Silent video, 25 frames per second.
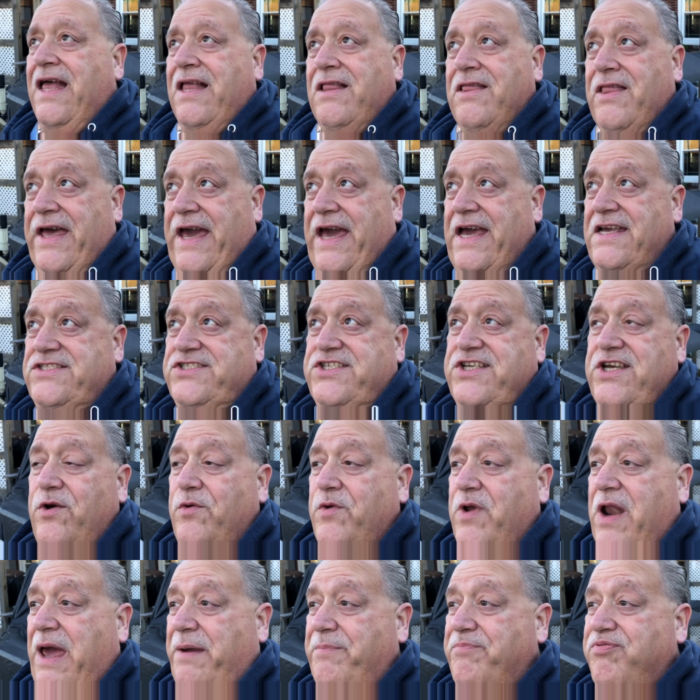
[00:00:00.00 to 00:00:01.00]
Last year
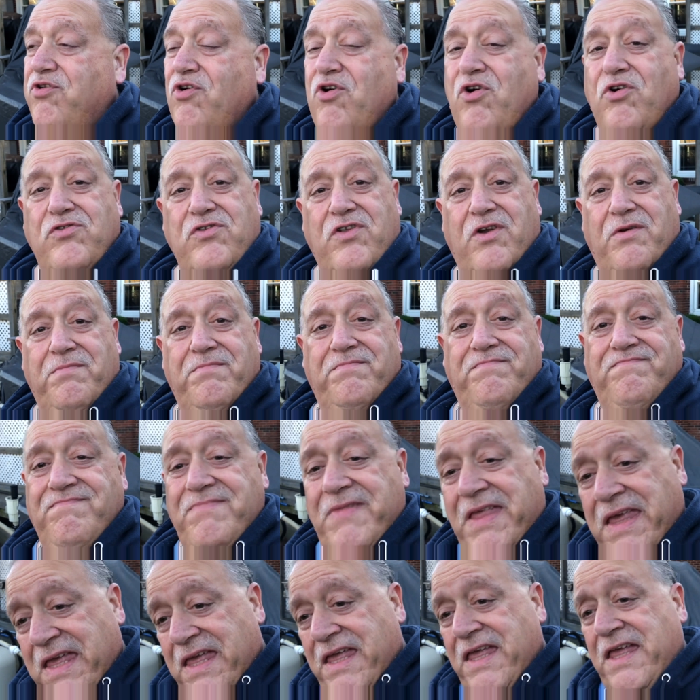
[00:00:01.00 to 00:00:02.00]
when I pruned them,
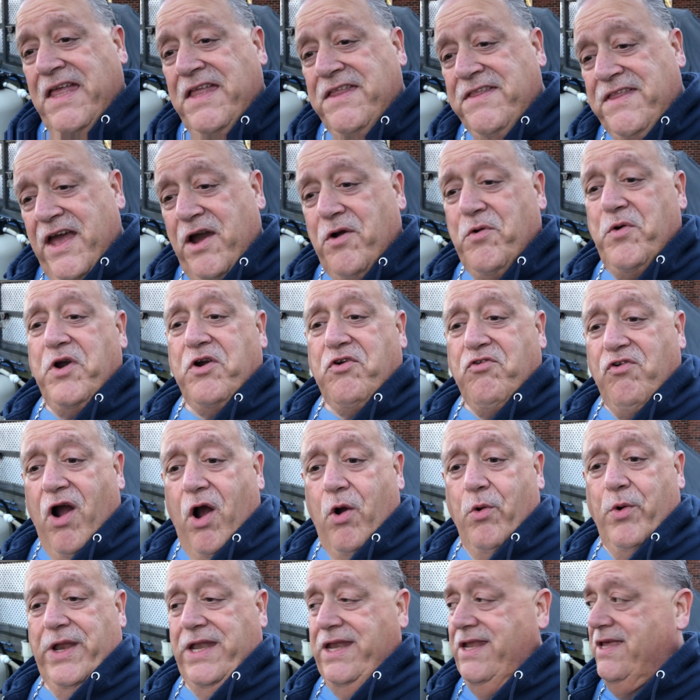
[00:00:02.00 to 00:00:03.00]
they were
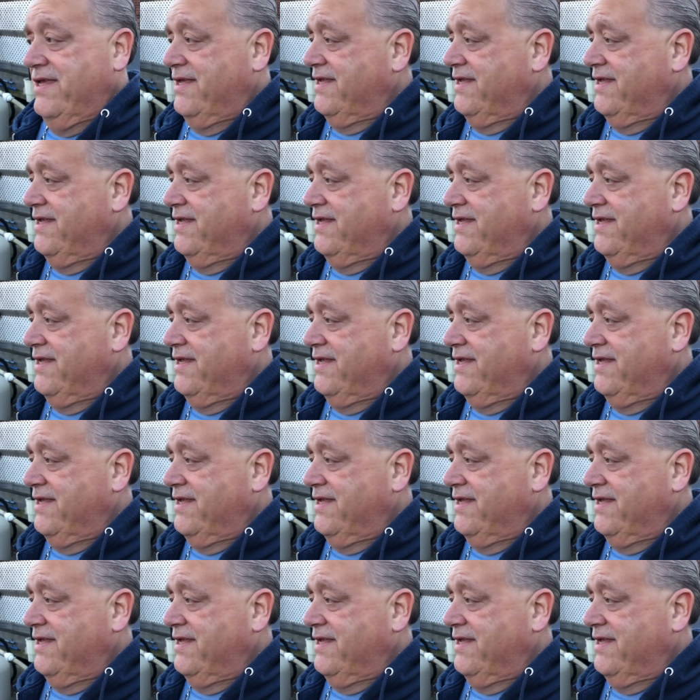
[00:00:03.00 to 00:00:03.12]
growing.